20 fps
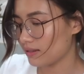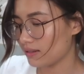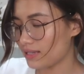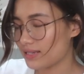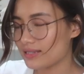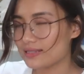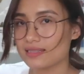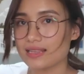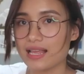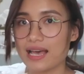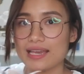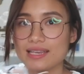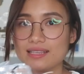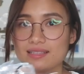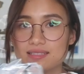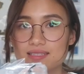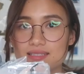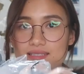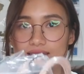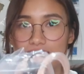these
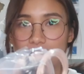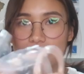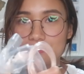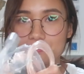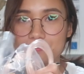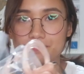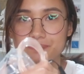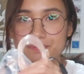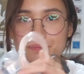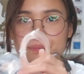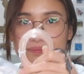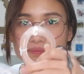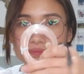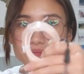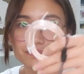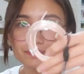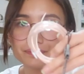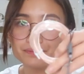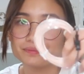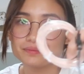lights.
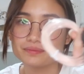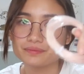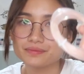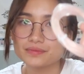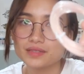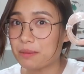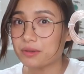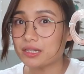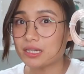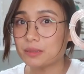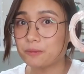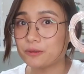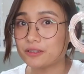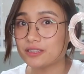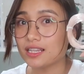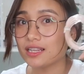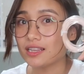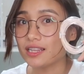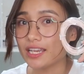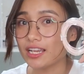I'm gonna
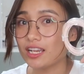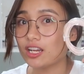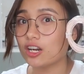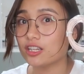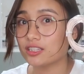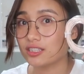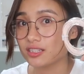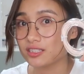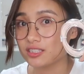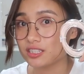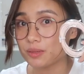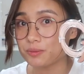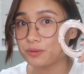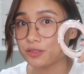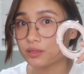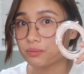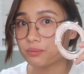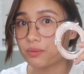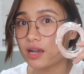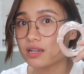put the link on the
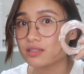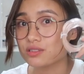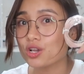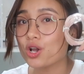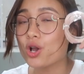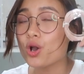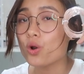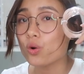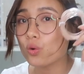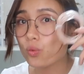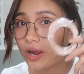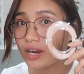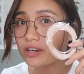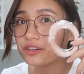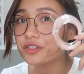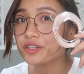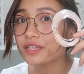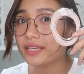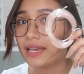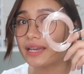description box
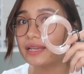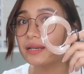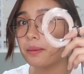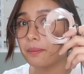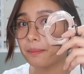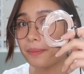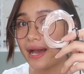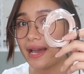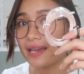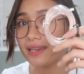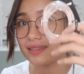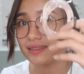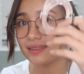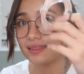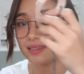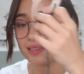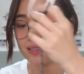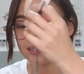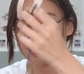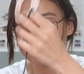where you can buy
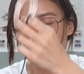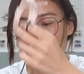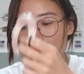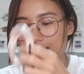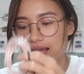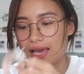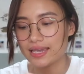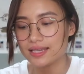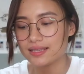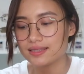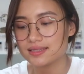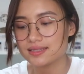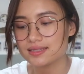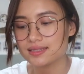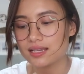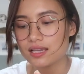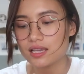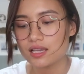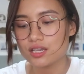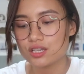these lights.
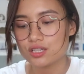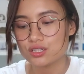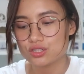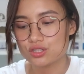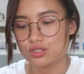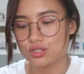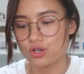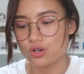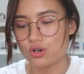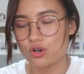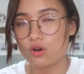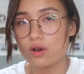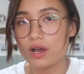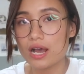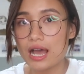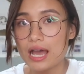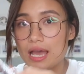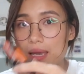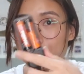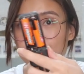So
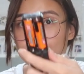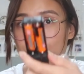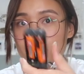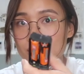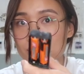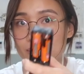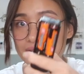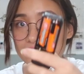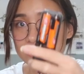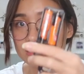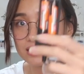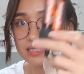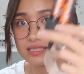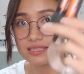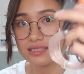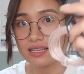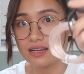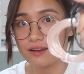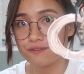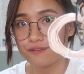I put the
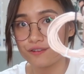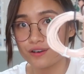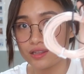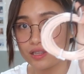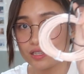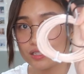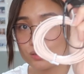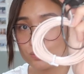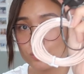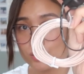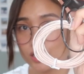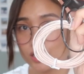batteries now for this